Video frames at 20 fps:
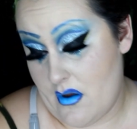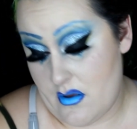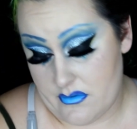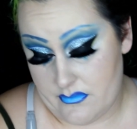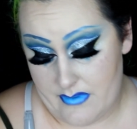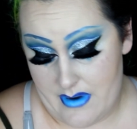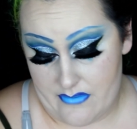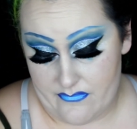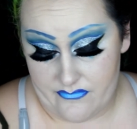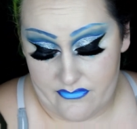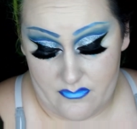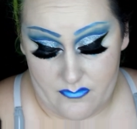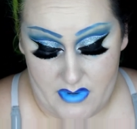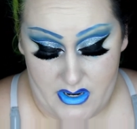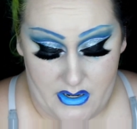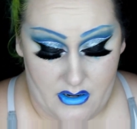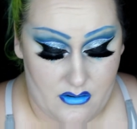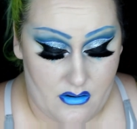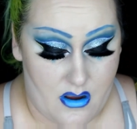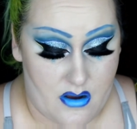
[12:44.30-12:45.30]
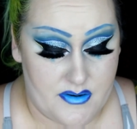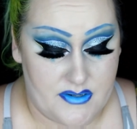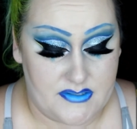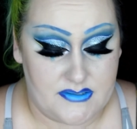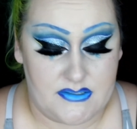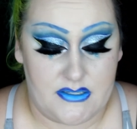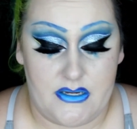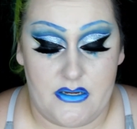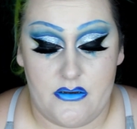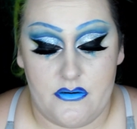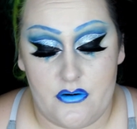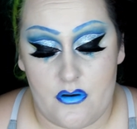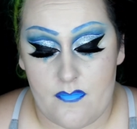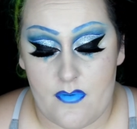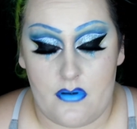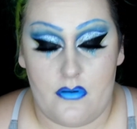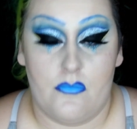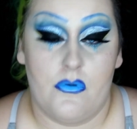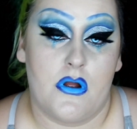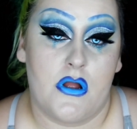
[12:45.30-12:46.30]
all around for me, honestly, no
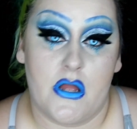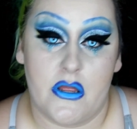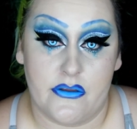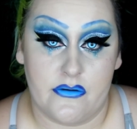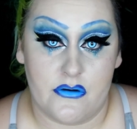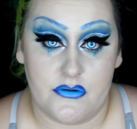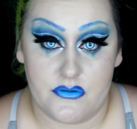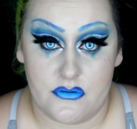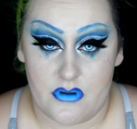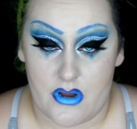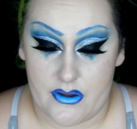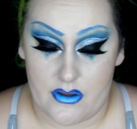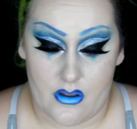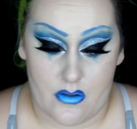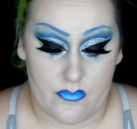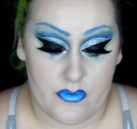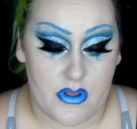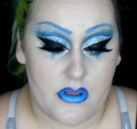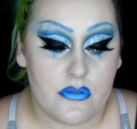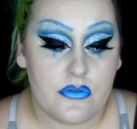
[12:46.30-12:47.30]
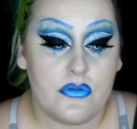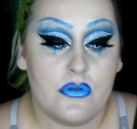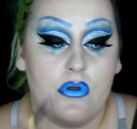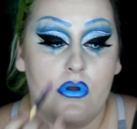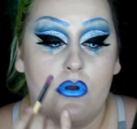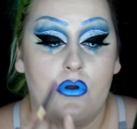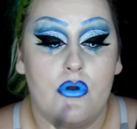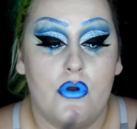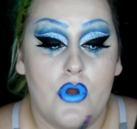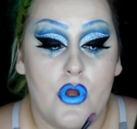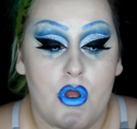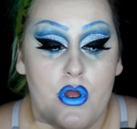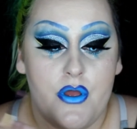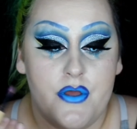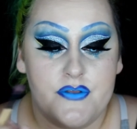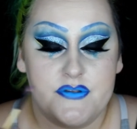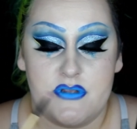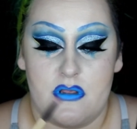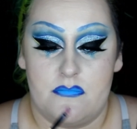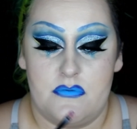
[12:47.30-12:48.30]
matter what color I go with.
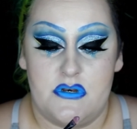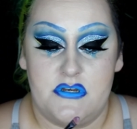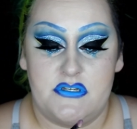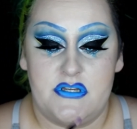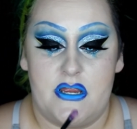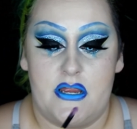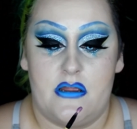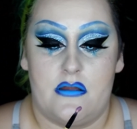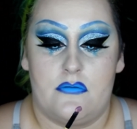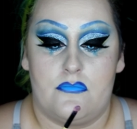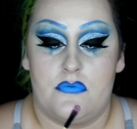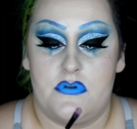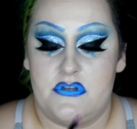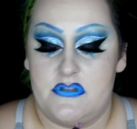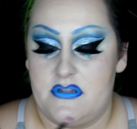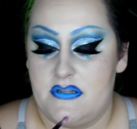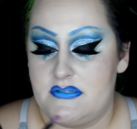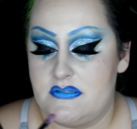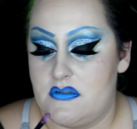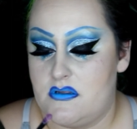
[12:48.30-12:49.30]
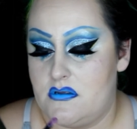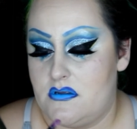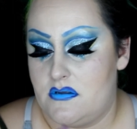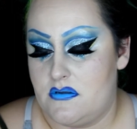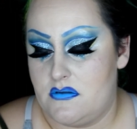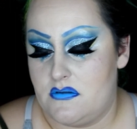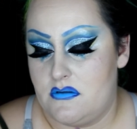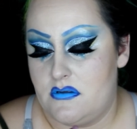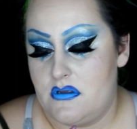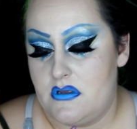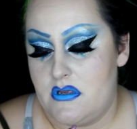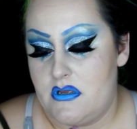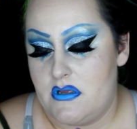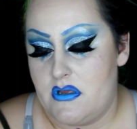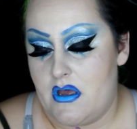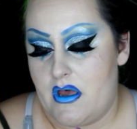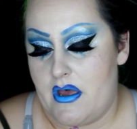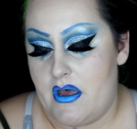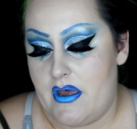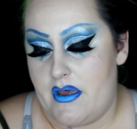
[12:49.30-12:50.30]
So I'm going to take one of these little
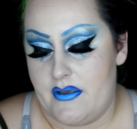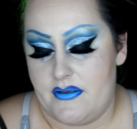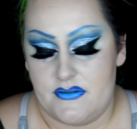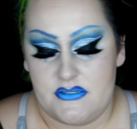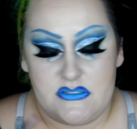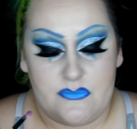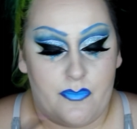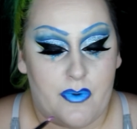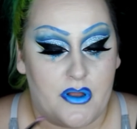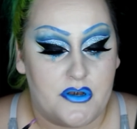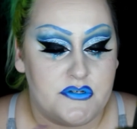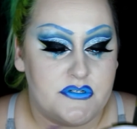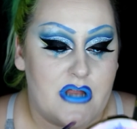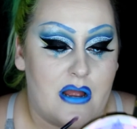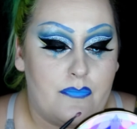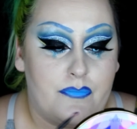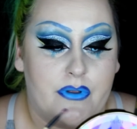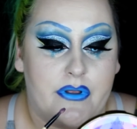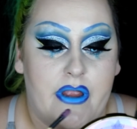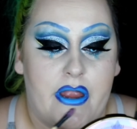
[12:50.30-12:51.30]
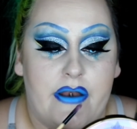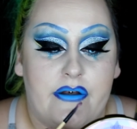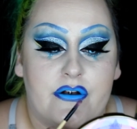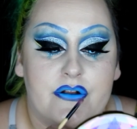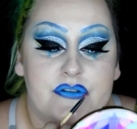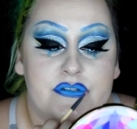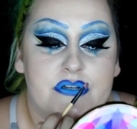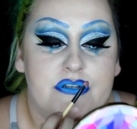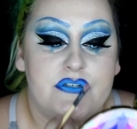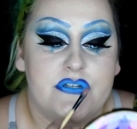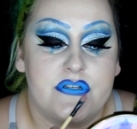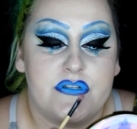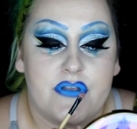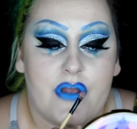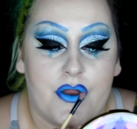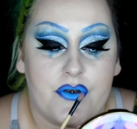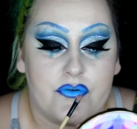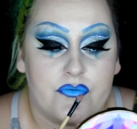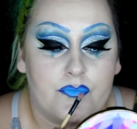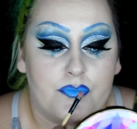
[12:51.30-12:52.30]
sponge applicators and just
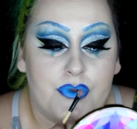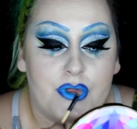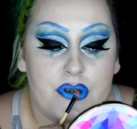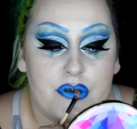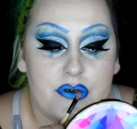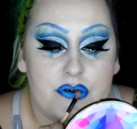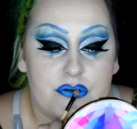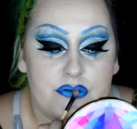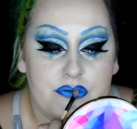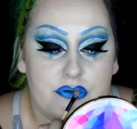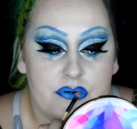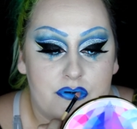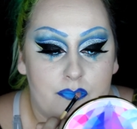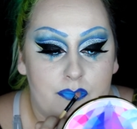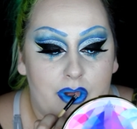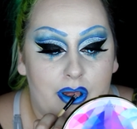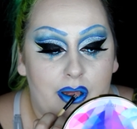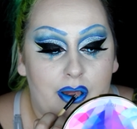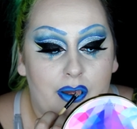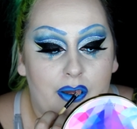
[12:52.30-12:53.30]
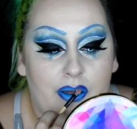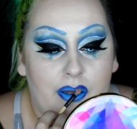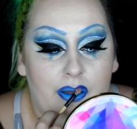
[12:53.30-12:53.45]
kind of blend it a little bit.